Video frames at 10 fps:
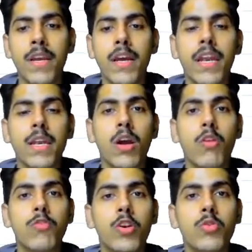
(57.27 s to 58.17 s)
Now for
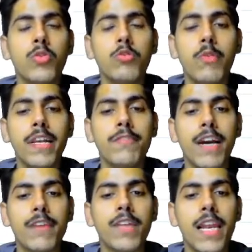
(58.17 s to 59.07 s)
node 25
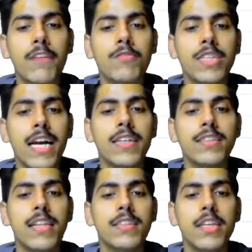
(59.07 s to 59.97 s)
the left child is,
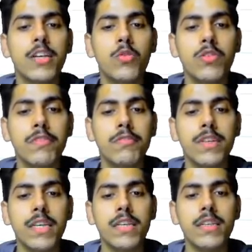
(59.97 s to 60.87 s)
let's say, node
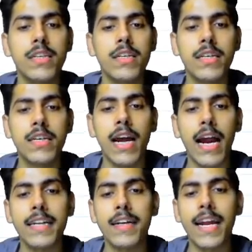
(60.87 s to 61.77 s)
15 and
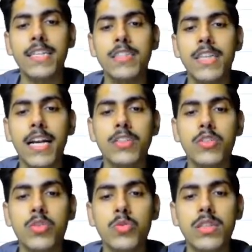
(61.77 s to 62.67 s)
the right child is
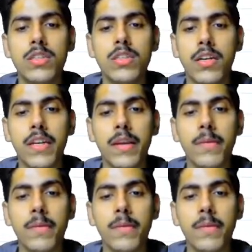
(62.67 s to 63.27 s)
node 30.